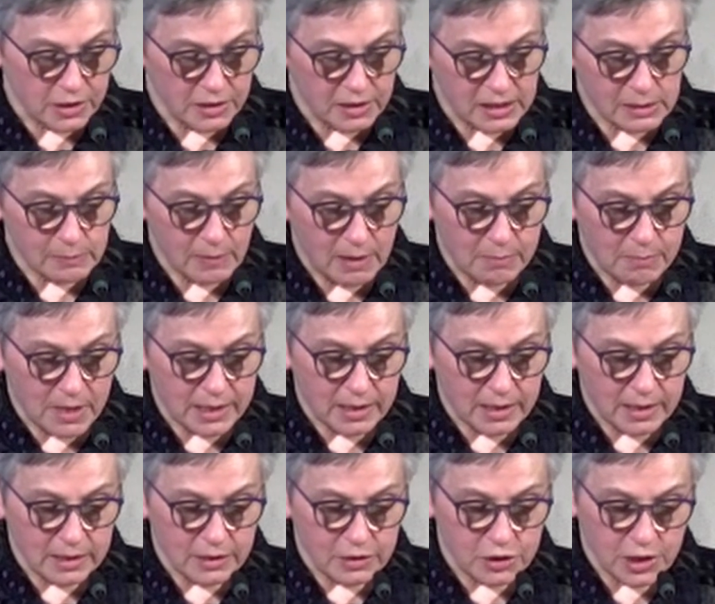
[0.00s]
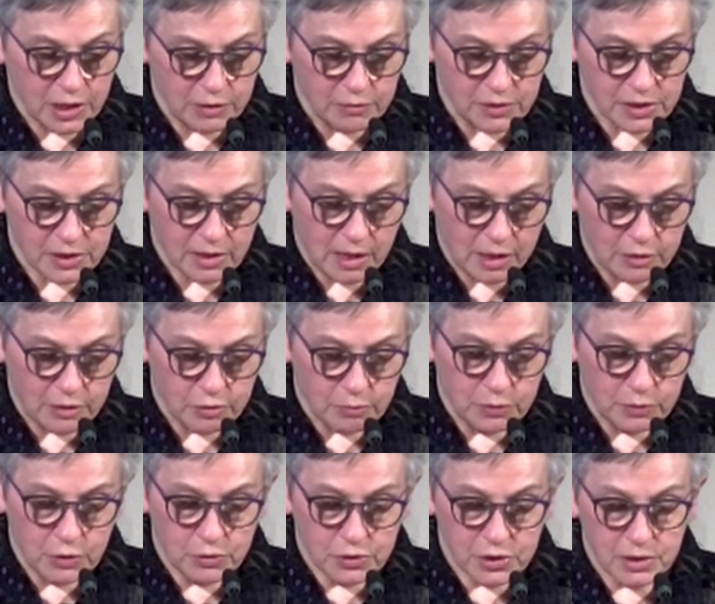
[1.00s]
is by making a generous
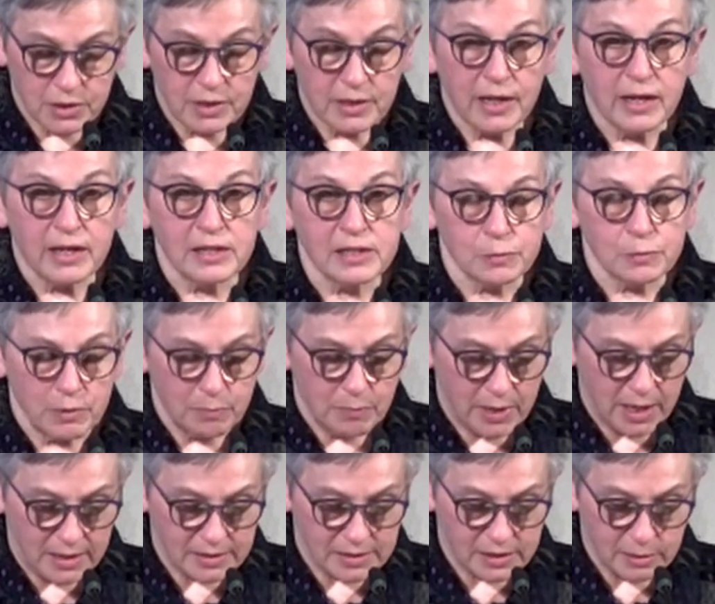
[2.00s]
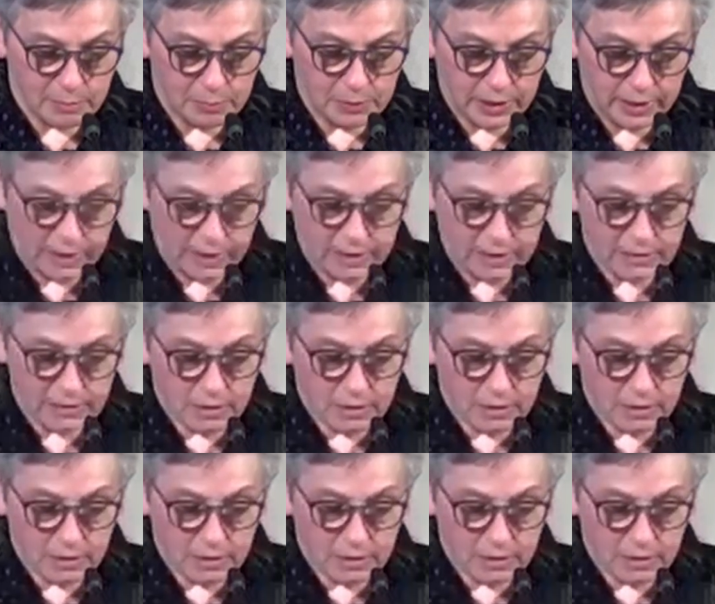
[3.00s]
contribution as we pass the plate,